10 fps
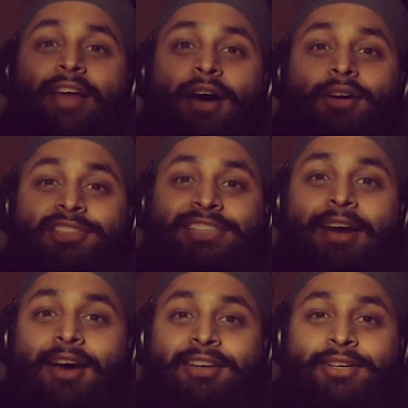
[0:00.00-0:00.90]

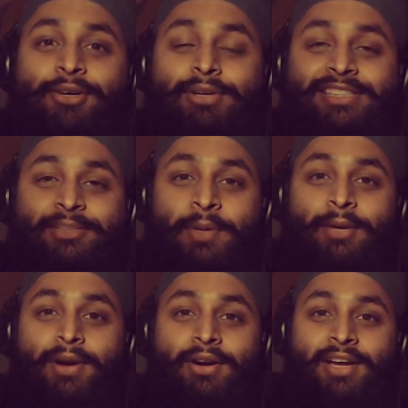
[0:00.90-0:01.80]
Shout out to Reese's
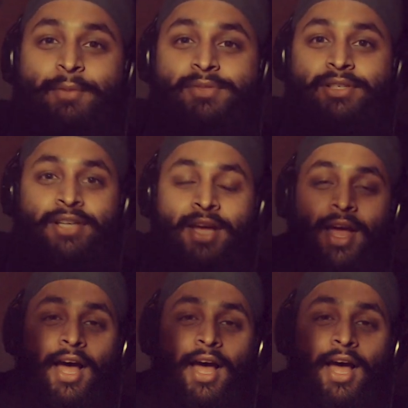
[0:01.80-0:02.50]
peanut butter cups, dude.